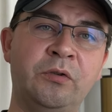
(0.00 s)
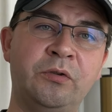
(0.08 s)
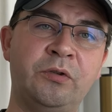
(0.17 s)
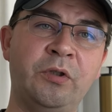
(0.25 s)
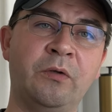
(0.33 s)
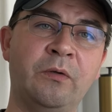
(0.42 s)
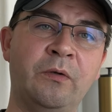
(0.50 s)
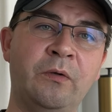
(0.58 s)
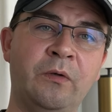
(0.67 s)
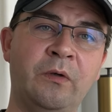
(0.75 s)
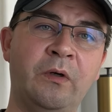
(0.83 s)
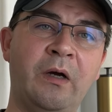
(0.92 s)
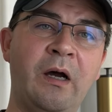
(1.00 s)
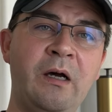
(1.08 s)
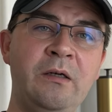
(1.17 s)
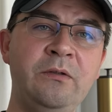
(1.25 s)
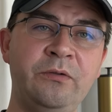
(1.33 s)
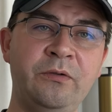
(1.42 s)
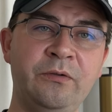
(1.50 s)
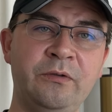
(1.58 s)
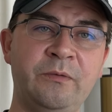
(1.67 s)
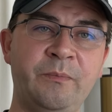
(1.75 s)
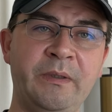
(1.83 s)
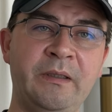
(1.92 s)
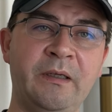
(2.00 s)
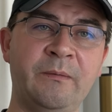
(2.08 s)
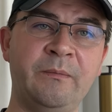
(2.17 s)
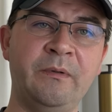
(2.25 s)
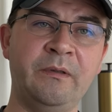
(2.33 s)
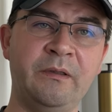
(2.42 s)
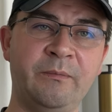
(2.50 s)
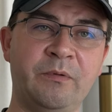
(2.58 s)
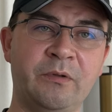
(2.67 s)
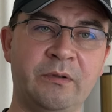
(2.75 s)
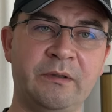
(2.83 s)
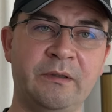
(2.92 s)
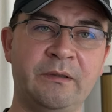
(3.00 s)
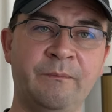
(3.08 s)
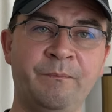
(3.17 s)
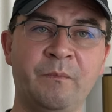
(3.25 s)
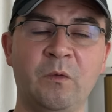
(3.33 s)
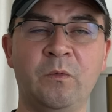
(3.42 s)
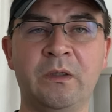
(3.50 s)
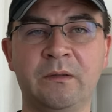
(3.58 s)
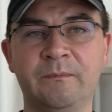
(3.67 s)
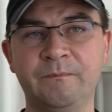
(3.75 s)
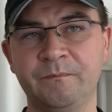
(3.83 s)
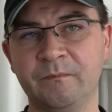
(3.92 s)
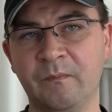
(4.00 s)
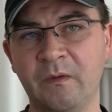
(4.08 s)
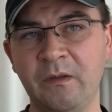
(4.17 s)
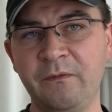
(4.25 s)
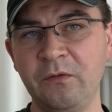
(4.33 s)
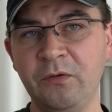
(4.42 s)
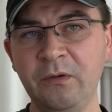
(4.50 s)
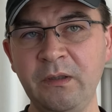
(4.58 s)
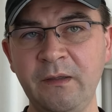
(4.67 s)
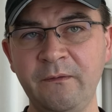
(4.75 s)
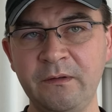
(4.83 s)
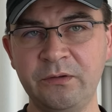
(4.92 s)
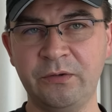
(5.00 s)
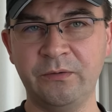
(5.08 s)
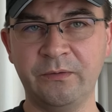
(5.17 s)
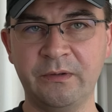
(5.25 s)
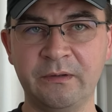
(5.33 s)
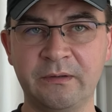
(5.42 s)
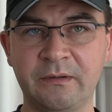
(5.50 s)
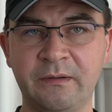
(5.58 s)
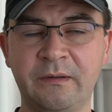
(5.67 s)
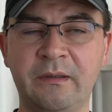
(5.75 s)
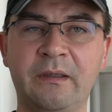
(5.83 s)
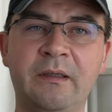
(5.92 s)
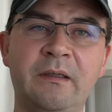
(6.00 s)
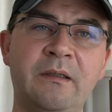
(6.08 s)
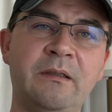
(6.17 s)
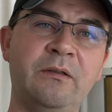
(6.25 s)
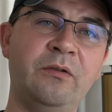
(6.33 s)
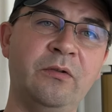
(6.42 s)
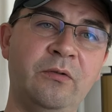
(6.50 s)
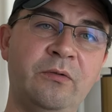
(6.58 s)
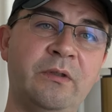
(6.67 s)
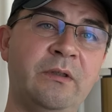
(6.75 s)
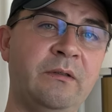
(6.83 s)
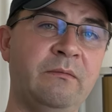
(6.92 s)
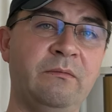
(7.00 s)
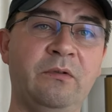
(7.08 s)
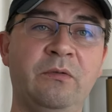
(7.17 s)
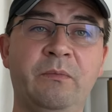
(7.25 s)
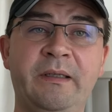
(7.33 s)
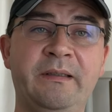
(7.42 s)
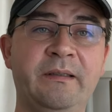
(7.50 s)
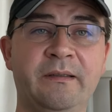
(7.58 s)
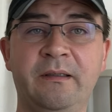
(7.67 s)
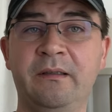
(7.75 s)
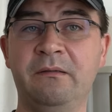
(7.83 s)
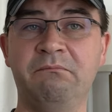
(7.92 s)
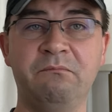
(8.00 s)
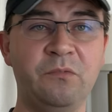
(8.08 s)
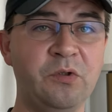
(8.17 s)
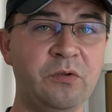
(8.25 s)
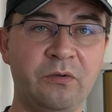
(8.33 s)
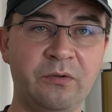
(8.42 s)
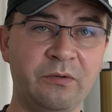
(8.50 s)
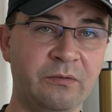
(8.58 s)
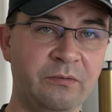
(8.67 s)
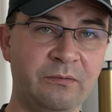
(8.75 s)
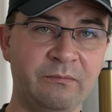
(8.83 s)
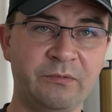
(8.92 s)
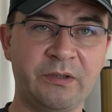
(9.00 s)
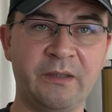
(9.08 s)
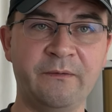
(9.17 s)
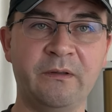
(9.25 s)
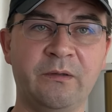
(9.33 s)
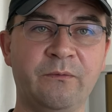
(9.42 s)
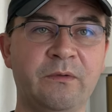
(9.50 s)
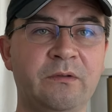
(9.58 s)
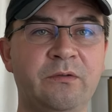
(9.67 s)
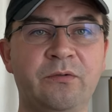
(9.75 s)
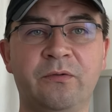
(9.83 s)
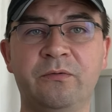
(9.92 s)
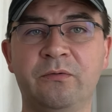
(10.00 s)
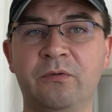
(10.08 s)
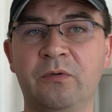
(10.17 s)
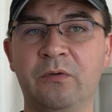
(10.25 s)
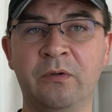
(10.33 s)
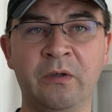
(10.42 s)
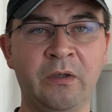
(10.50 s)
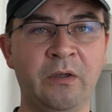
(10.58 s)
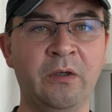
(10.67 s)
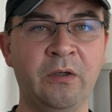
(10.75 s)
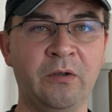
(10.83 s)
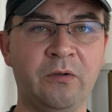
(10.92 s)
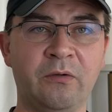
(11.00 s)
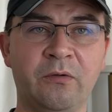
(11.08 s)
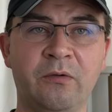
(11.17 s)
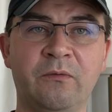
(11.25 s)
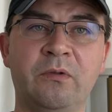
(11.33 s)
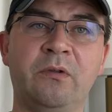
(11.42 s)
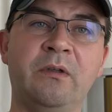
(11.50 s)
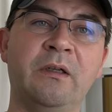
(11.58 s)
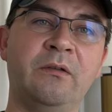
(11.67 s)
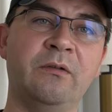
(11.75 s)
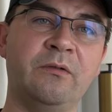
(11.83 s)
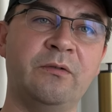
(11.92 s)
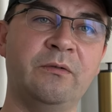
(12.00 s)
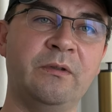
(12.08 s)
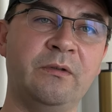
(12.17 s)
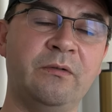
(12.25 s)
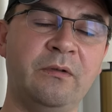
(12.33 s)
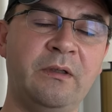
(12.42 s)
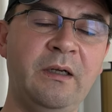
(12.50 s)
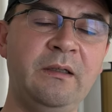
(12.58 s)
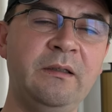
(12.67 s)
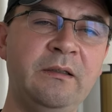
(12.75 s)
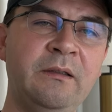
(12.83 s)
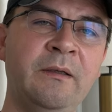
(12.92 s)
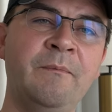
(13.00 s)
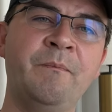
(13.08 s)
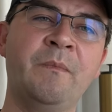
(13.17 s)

So how do you speed up the process? Well, if you don't have insurance and you're basically new to traveling with drone, or you want to get your drone to Thailand,